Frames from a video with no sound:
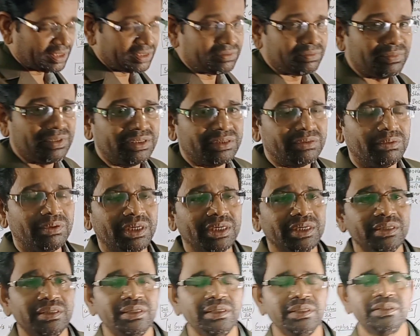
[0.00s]
means what
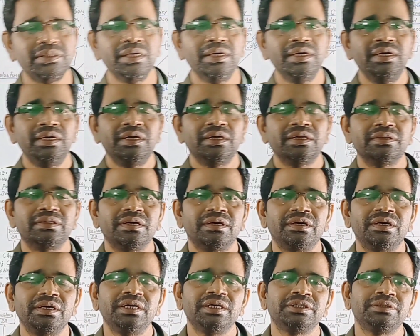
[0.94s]
is this?
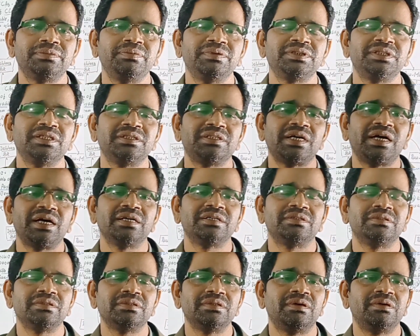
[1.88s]
The expenses has
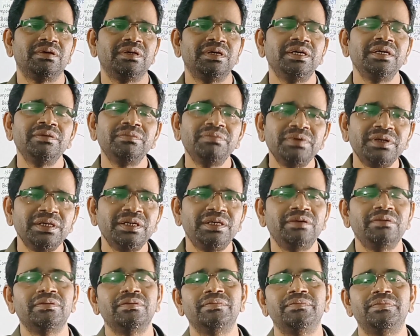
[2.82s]
already been
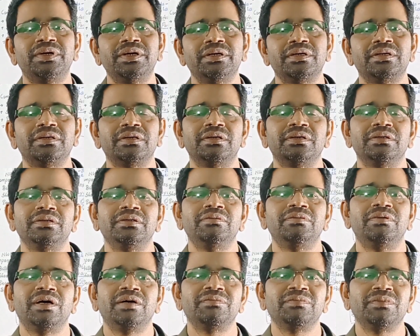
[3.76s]
due, but
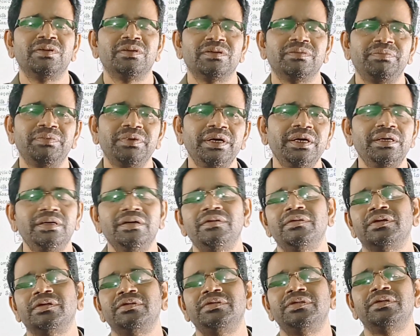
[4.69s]
you have not paid
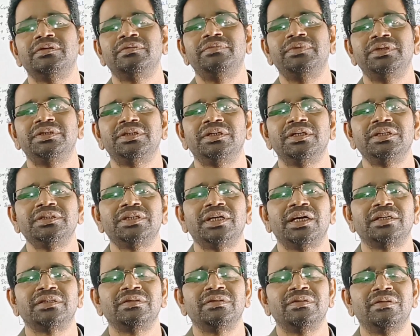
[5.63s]
or your business
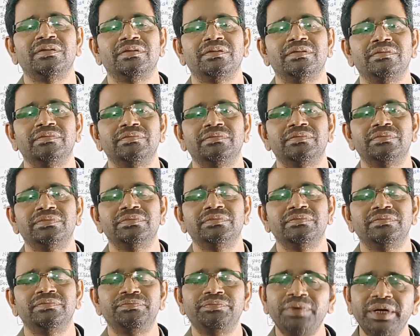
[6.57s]
has not
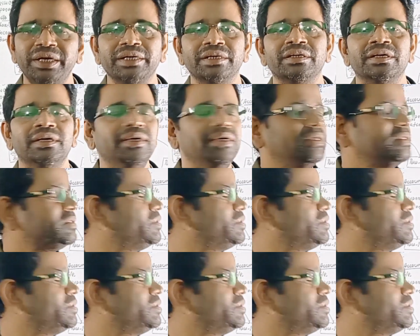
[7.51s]
paid. So